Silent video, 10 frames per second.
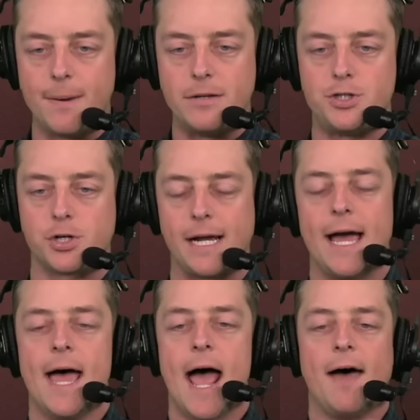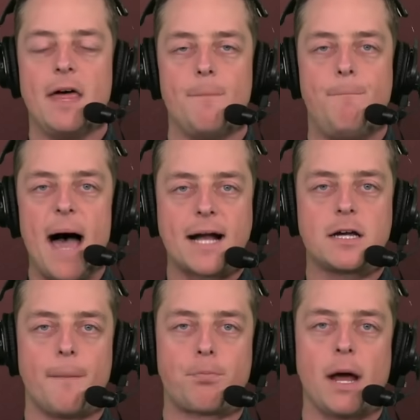injury. And then
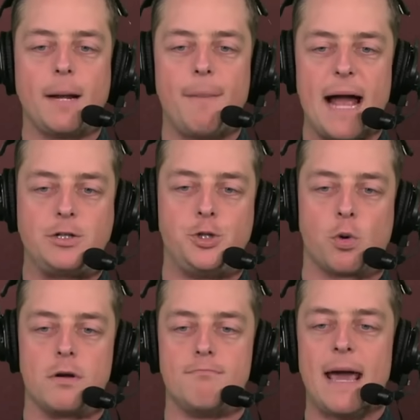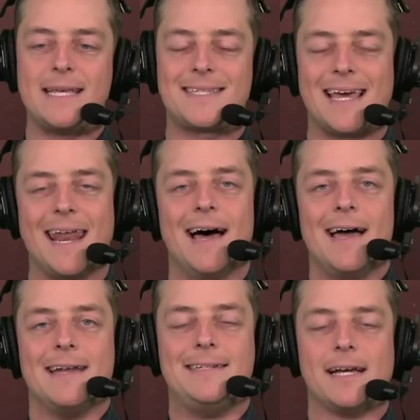backup running back Jordan Mason,
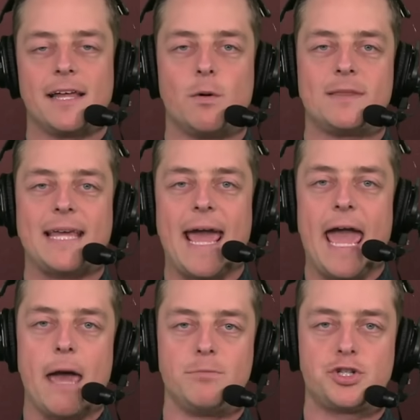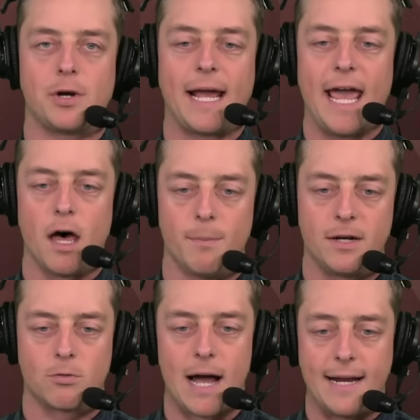dealing with a hamstring
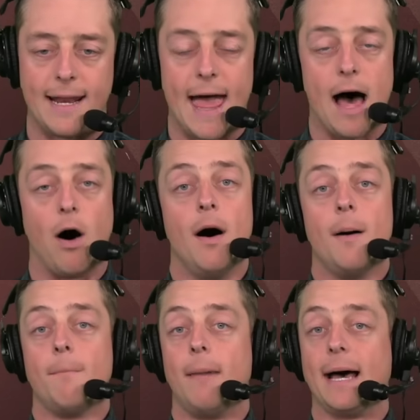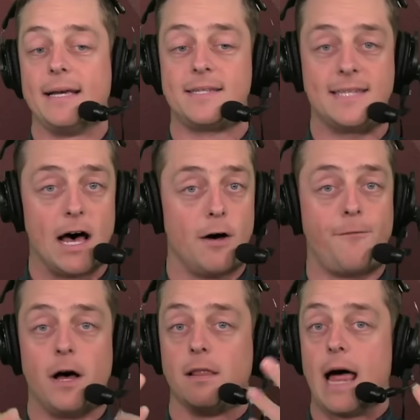ailment right now. Myself,
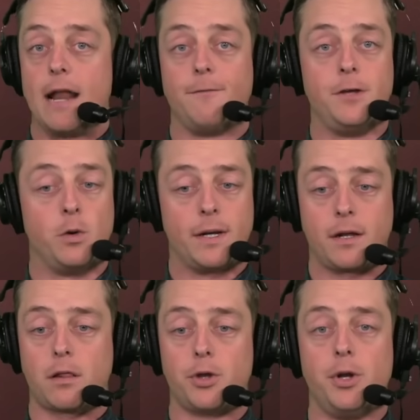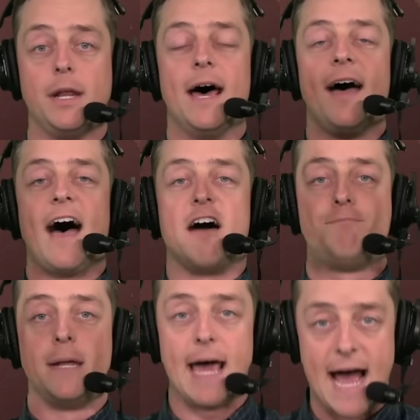a lot of you included, have
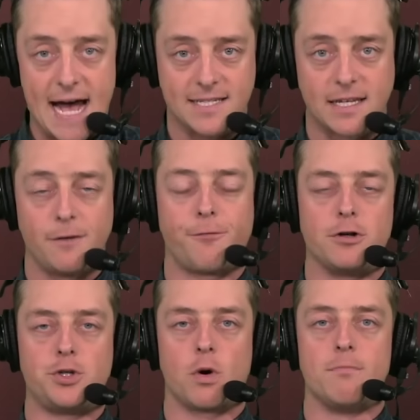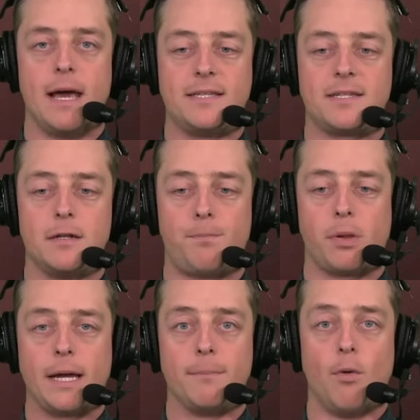been asking for Jordan Mason to
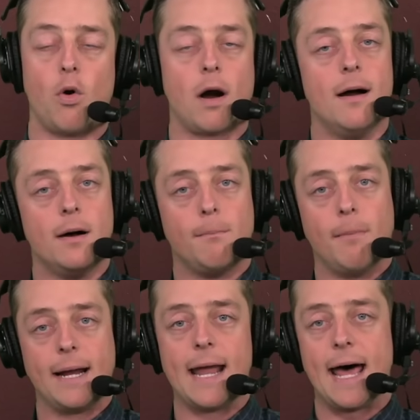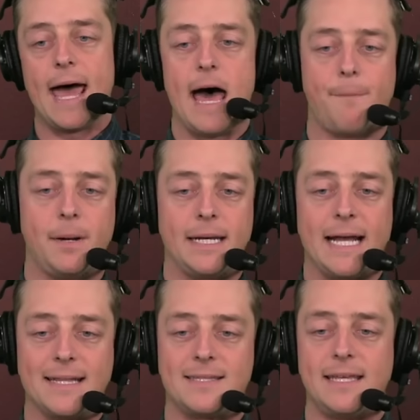play more. Might not happen
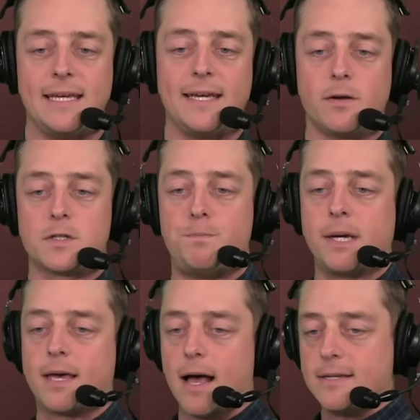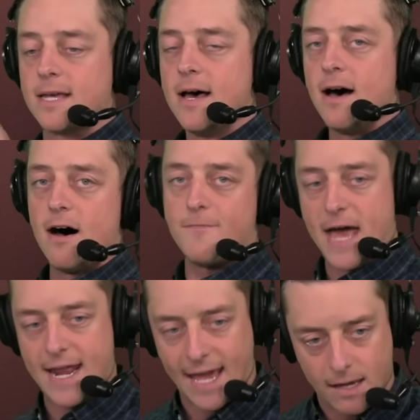against the Eagles because of
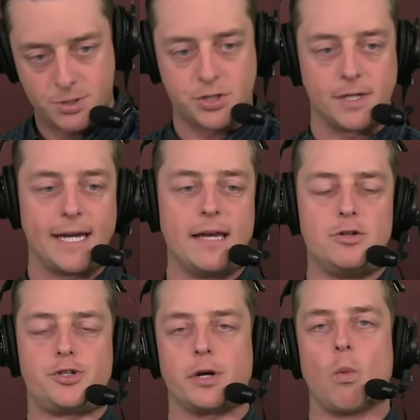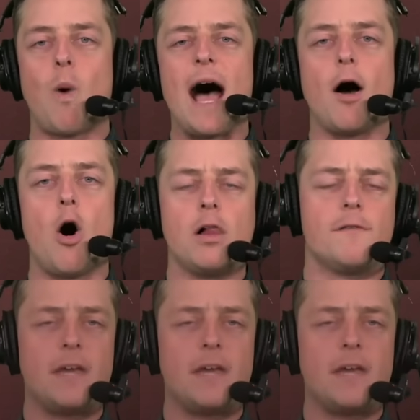that hamstring injury. Why all of